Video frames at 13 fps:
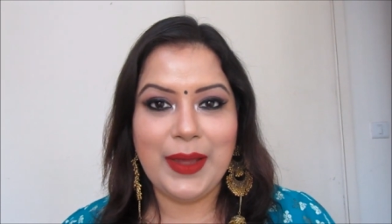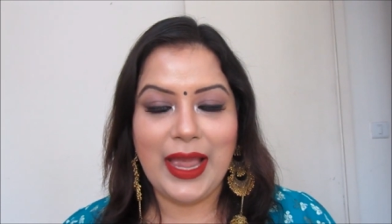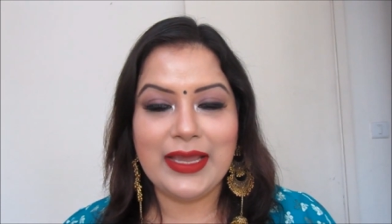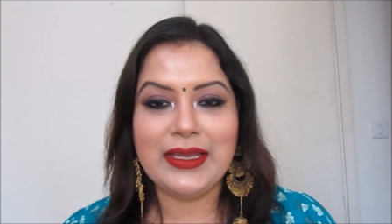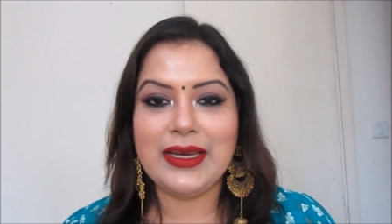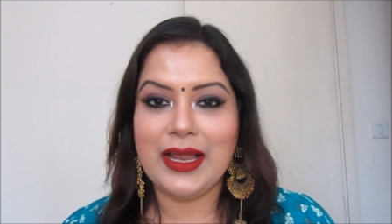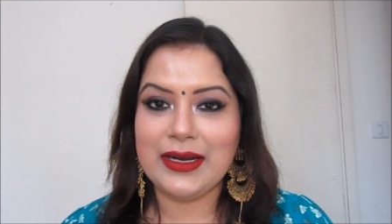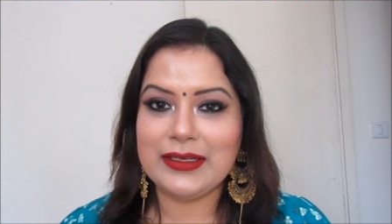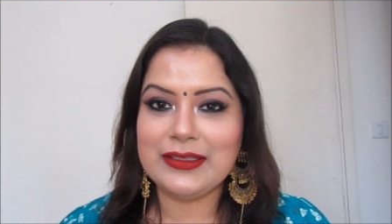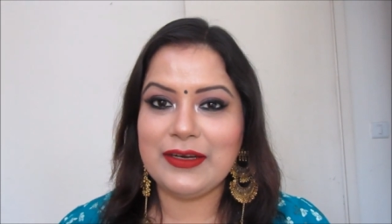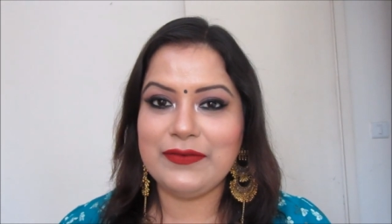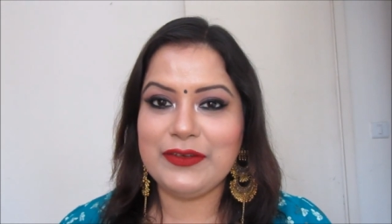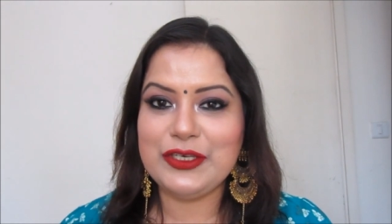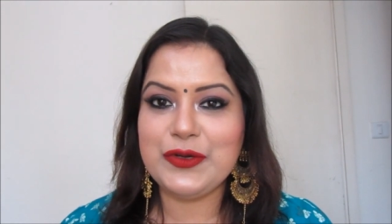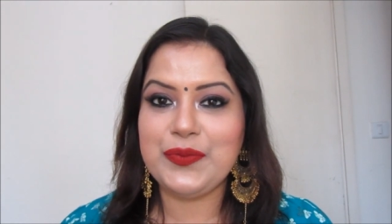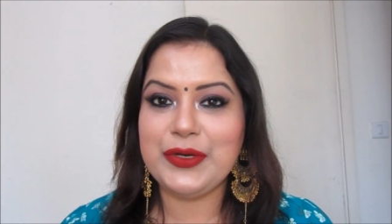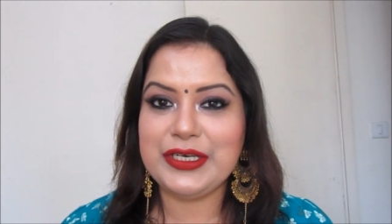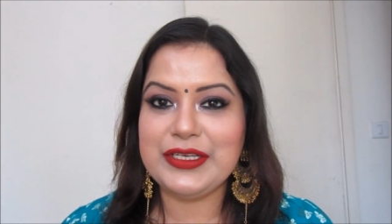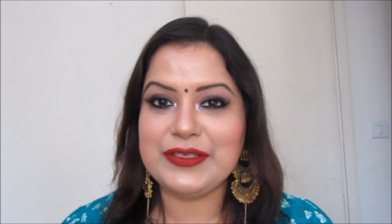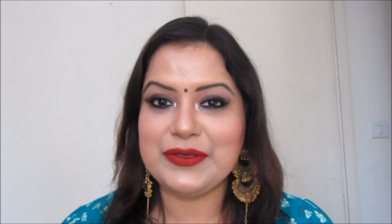back in another video
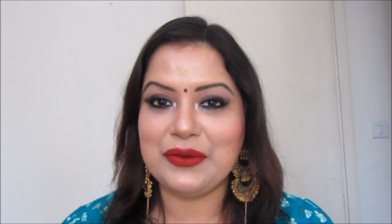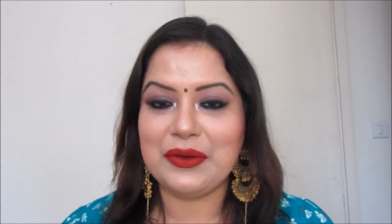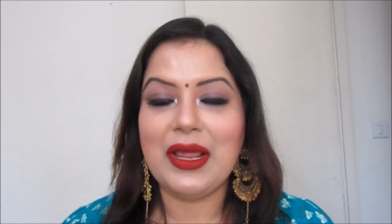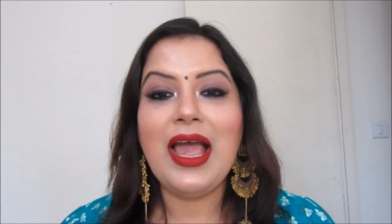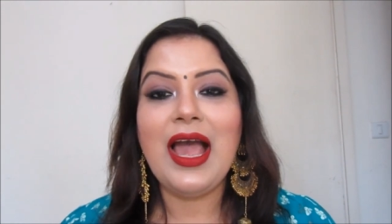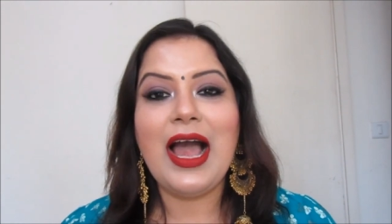pretty soon.